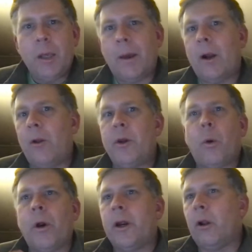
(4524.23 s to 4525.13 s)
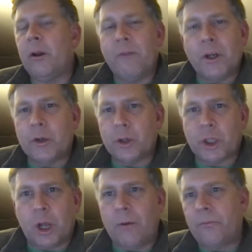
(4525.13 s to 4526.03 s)
You had all the Oriental Adventure
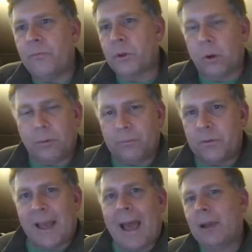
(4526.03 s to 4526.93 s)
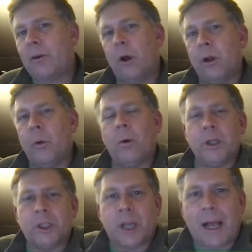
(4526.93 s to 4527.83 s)
stuff sort of tacked onto
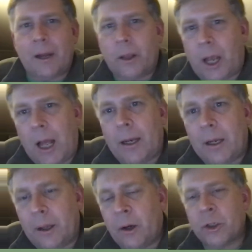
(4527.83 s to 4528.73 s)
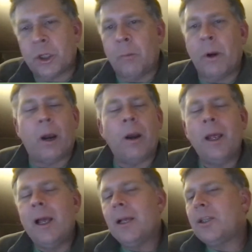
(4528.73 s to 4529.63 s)
one side of the continent there somewhere.
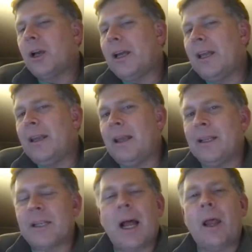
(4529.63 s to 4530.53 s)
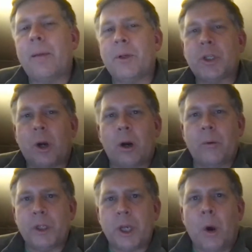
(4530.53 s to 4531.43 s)
So it's not like Mystara
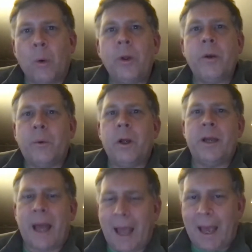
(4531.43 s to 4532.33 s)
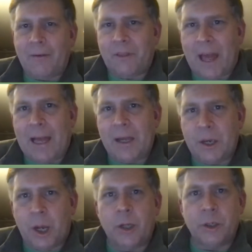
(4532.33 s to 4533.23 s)
was the only one to have
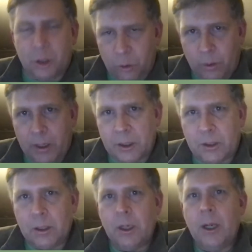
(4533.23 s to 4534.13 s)
that done to it.